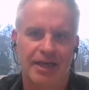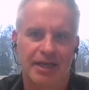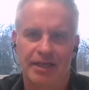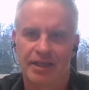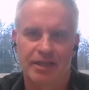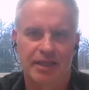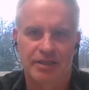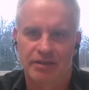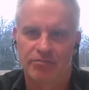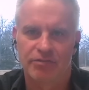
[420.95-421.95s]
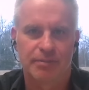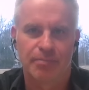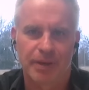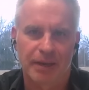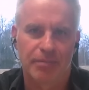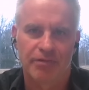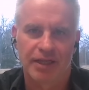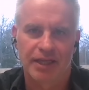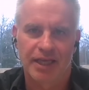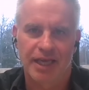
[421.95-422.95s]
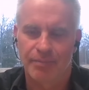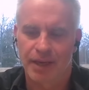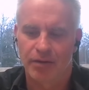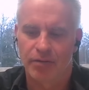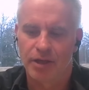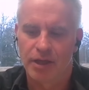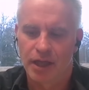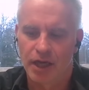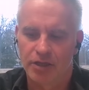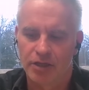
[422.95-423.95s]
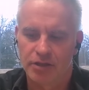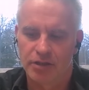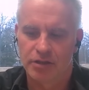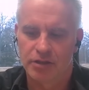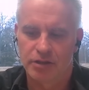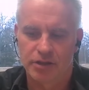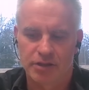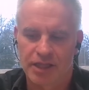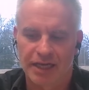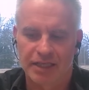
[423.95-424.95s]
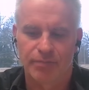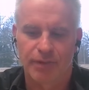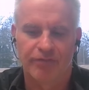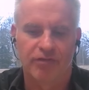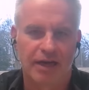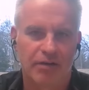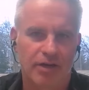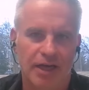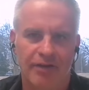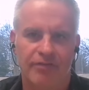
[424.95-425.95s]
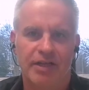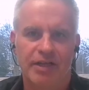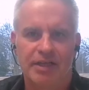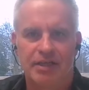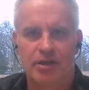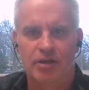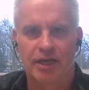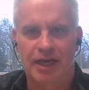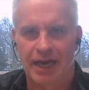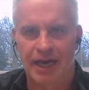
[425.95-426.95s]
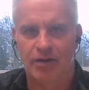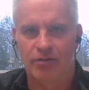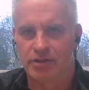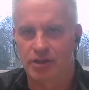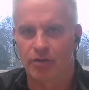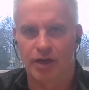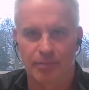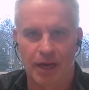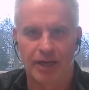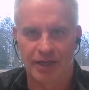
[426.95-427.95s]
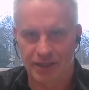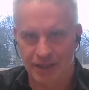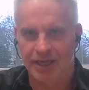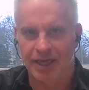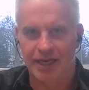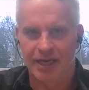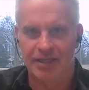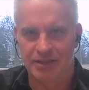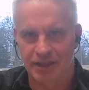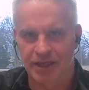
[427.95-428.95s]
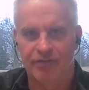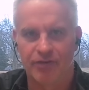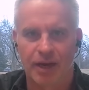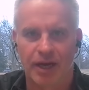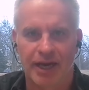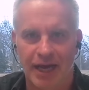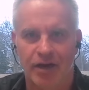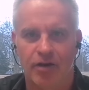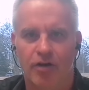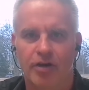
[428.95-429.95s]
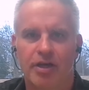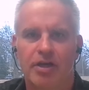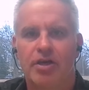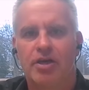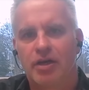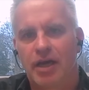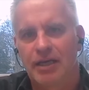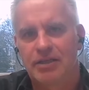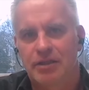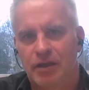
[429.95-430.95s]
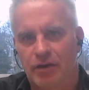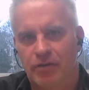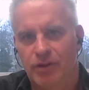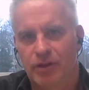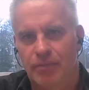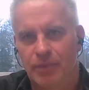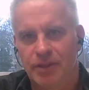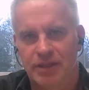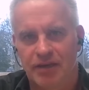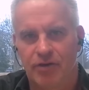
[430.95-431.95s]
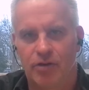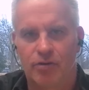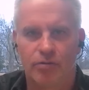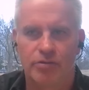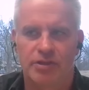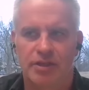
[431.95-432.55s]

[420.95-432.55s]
And I think there's a recent paper that came out just last month around kind of looking at how Soidum-ion, and again here's the lithium-ion analog, has with the materials